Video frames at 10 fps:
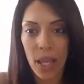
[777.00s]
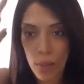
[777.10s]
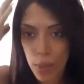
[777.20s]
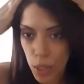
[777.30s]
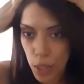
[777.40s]

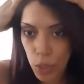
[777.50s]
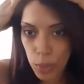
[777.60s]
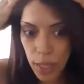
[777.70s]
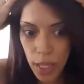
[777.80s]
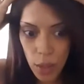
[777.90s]
It was a
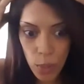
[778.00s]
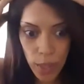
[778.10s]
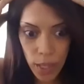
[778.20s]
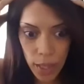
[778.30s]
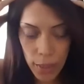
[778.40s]
human hair
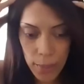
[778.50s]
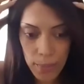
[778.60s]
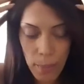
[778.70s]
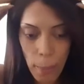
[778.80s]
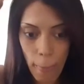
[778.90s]
wig.
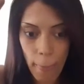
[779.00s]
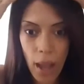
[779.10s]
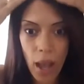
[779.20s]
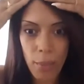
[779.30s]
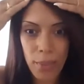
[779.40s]

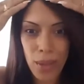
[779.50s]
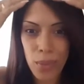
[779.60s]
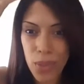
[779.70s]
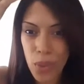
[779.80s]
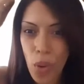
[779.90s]

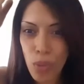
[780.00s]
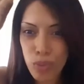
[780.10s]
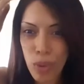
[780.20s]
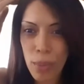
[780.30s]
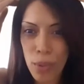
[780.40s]
It was
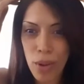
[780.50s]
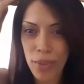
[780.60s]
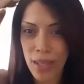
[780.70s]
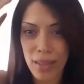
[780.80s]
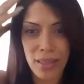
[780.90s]
all rubber
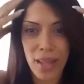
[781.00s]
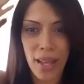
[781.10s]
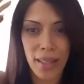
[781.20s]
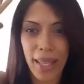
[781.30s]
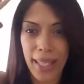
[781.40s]
on the
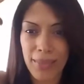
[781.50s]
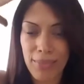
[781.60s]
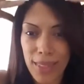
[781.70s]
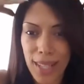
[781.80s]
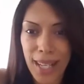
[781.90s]
inside, like
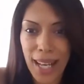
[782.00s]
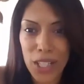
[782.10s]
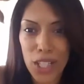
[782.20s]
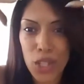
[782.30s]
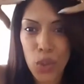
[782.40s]
it
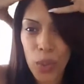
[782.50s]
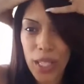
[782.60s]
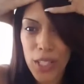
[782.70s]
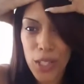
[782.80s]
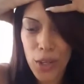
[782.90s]
kind of just
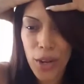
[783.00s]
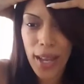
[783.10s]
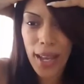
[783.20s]
squeezed to your